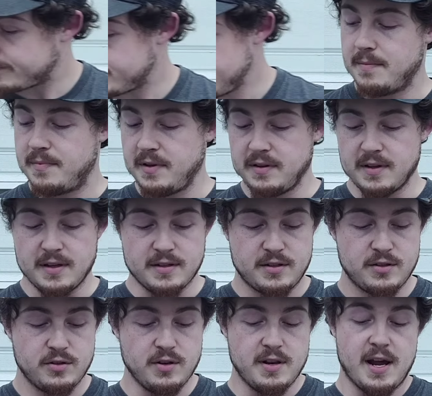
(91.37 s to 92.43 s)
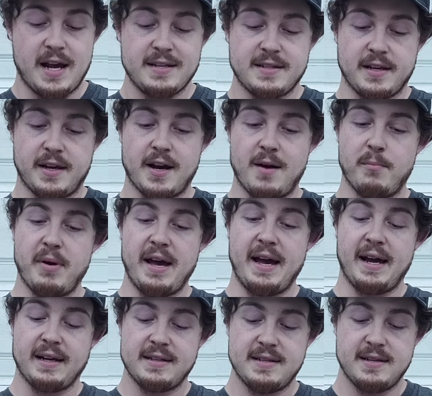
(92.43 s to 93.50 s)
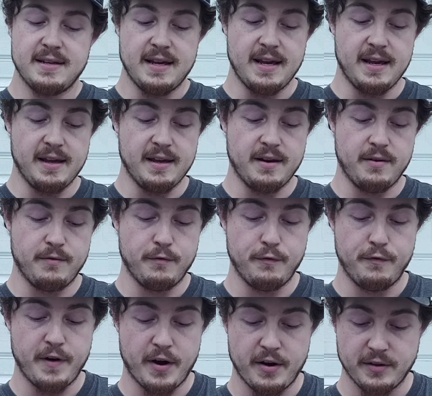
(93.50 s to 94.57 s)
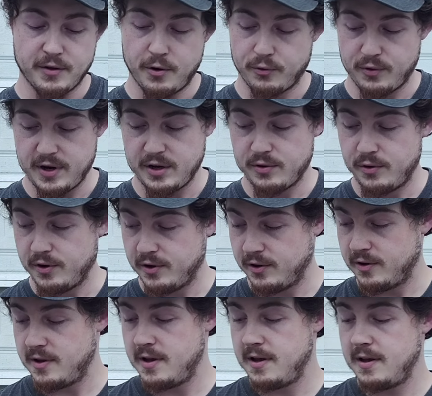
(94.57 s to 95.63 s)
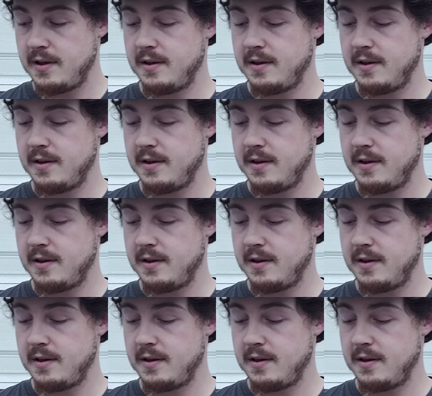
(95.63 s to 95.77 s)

Something that's nice and compact and very low recoil,